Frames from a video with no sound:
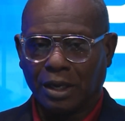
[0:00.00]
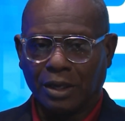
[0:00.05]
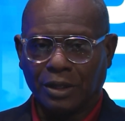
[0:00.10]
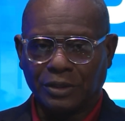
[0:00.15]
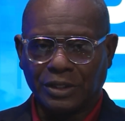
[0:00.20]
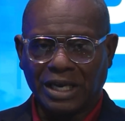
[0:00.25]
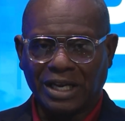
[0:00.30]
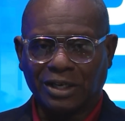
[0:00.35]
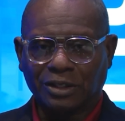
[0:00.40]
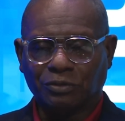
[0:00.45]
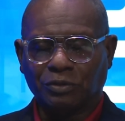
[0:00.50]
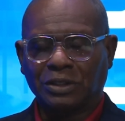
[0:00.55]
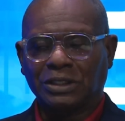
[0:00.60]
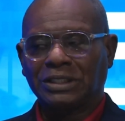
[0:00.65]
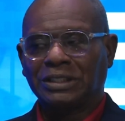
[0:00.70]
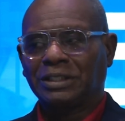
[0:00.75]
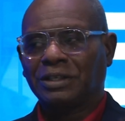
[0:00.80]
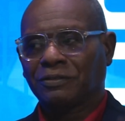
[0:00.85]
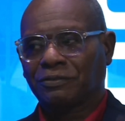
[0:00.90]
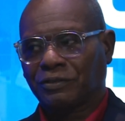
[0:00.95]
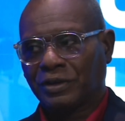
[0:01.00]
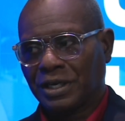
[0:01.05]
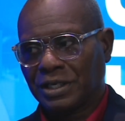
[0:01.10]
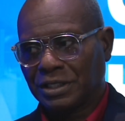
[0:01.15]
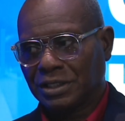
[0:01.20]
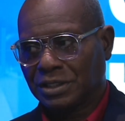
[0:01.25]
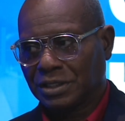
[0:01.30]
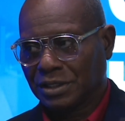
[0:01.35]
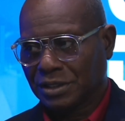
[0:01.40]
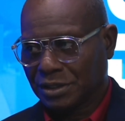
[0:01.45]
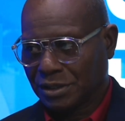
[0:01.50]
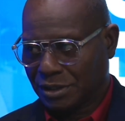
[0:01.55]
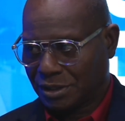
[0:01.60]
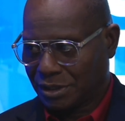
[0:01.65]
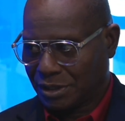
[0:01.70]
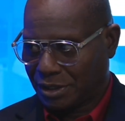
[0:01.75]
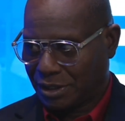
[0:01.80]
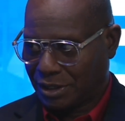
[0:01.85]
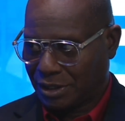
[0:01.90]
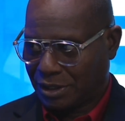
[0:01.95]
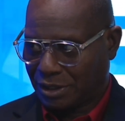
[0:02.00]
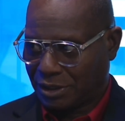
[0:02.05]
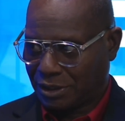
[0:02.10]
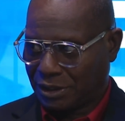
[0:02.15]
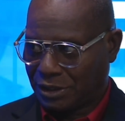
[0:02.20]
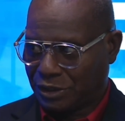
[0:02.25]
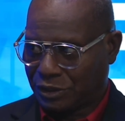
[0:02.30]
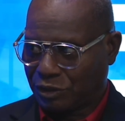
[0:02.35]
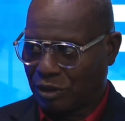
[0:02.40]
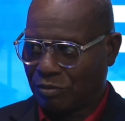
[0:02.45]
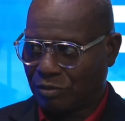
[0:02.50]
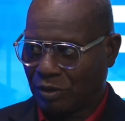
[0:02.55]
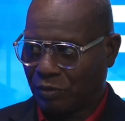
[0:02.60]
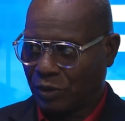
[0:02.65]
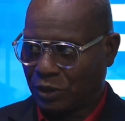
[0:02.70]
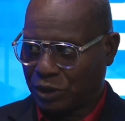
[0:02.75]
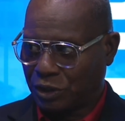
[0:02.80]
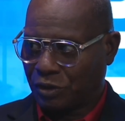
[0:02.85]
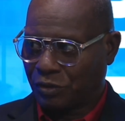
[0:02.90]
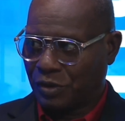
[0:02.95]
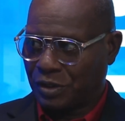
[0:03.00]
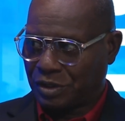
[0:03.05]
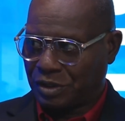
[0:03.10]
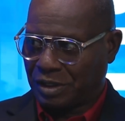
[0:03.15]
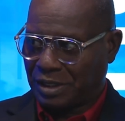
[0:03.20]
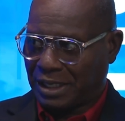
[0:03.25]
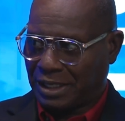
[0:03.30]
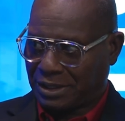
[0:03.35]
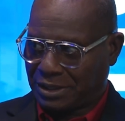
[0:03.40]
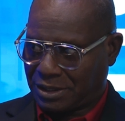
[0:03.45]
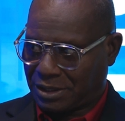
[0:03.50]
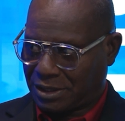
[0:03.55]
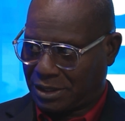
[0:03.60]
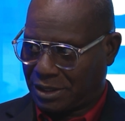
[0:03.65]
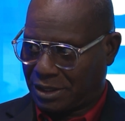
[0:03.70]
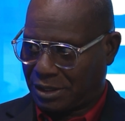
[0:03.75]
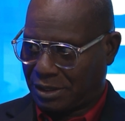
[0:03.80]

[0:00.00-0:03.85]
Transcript: They're not really different in terms of what you're going to get